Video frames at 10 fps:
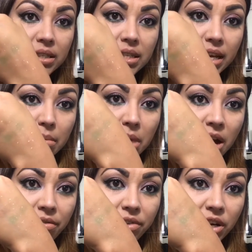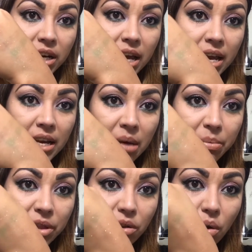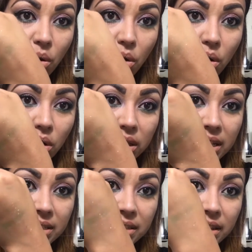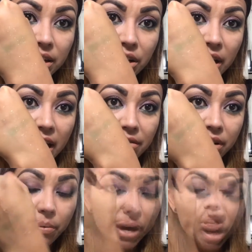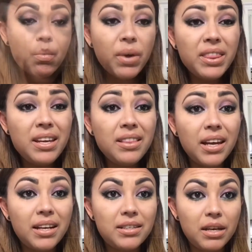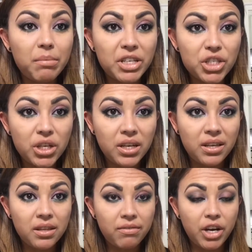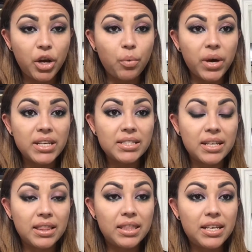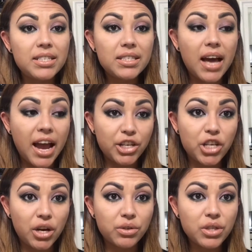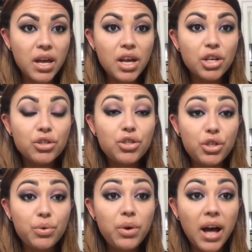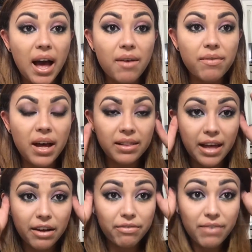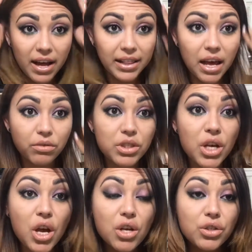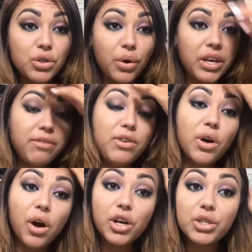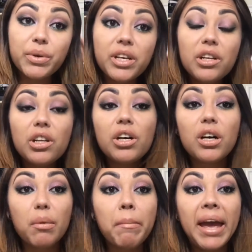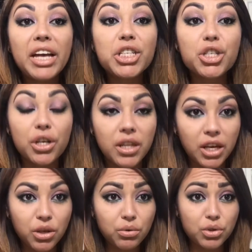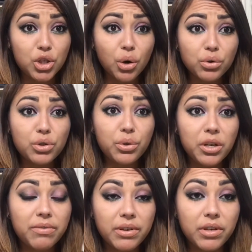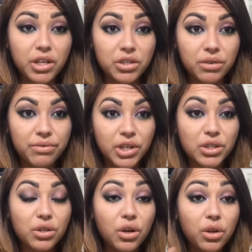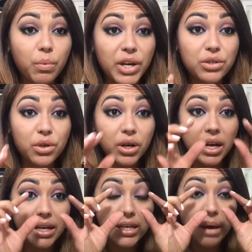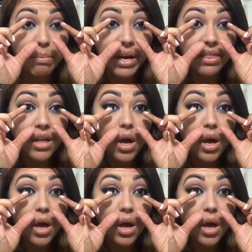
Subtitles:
take them off, you're gonna end up with all this glitter everywhere. One thing that I did mention in the video was that these eyeshadows do have a lot of fallout. So if you are doing a look, make sure that you don't do your foundation first, otherwise you're gonna end up with